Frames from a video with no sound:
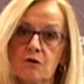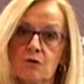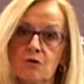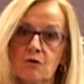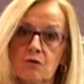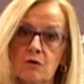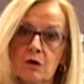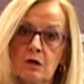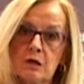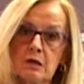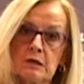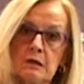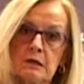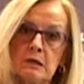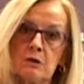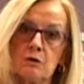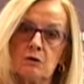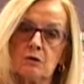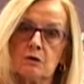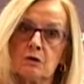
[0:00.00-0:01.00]
you
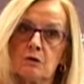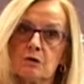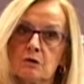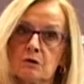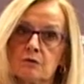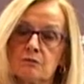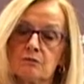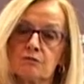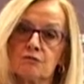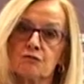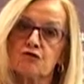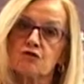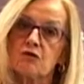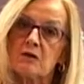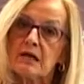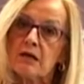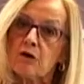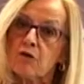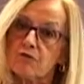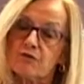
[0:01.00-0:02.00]
uh,
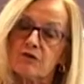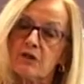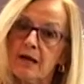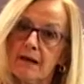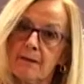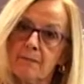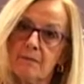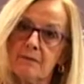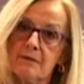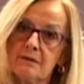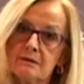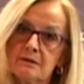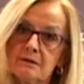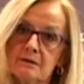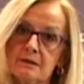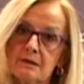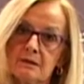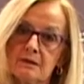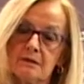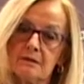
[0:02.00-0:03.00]
three of them,
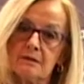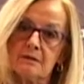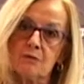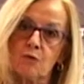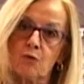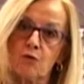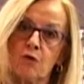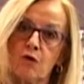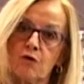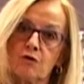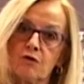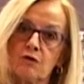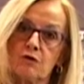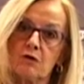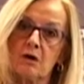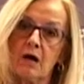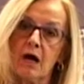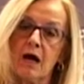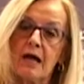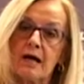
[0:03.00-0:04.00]
what
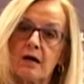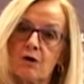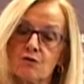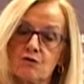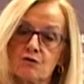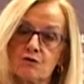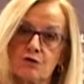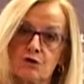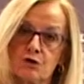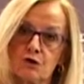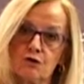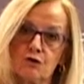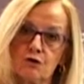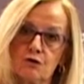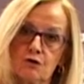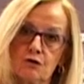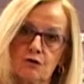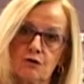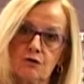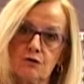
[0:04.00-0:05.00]
uh, I
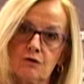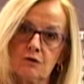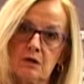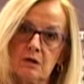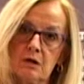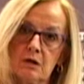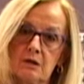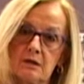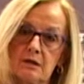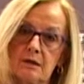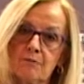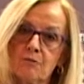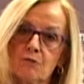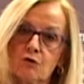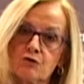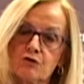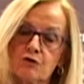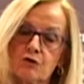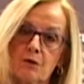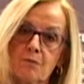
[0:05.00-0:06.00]
consider the
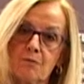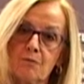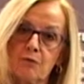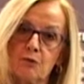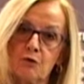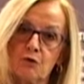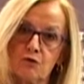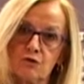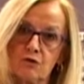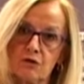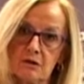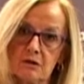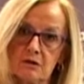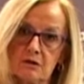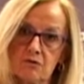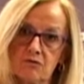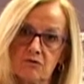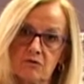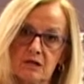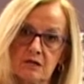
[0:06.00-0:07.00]
most
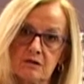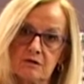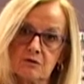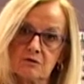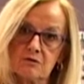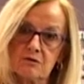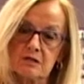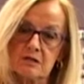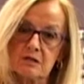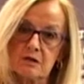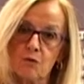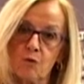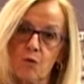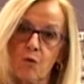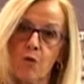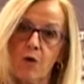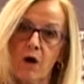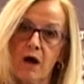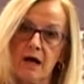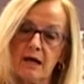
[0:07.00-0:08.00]
important reasons
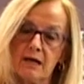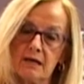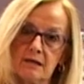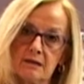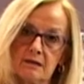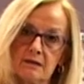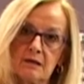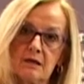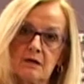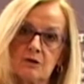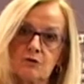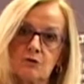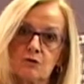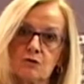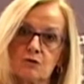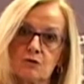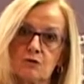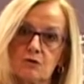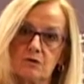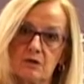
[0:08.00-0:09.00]
why to
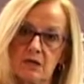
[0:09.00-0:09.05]
do